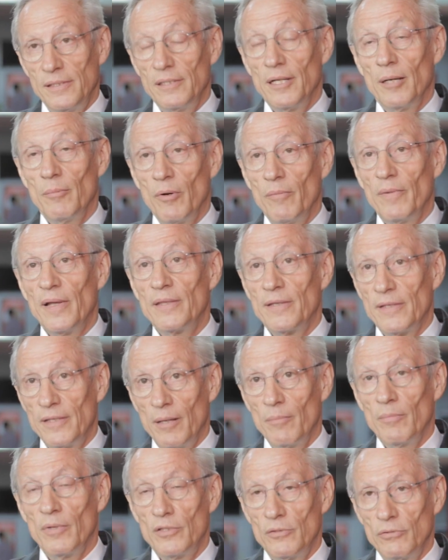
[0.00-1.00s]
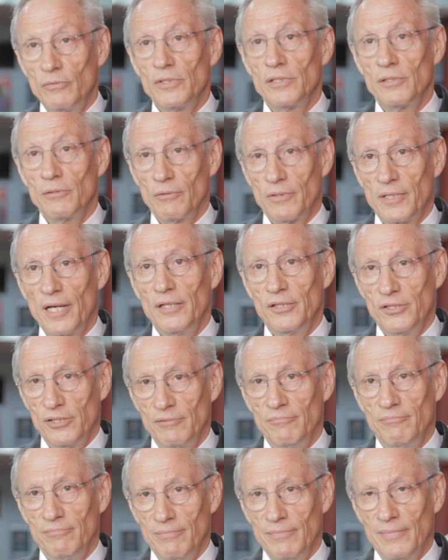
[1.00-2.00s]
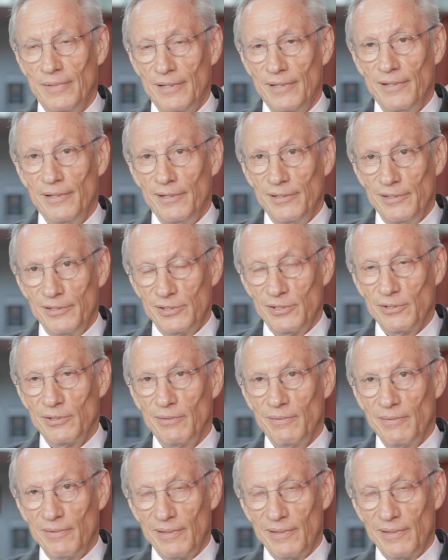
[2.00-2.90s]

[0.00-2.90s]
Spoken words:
the number one. The number two is location. So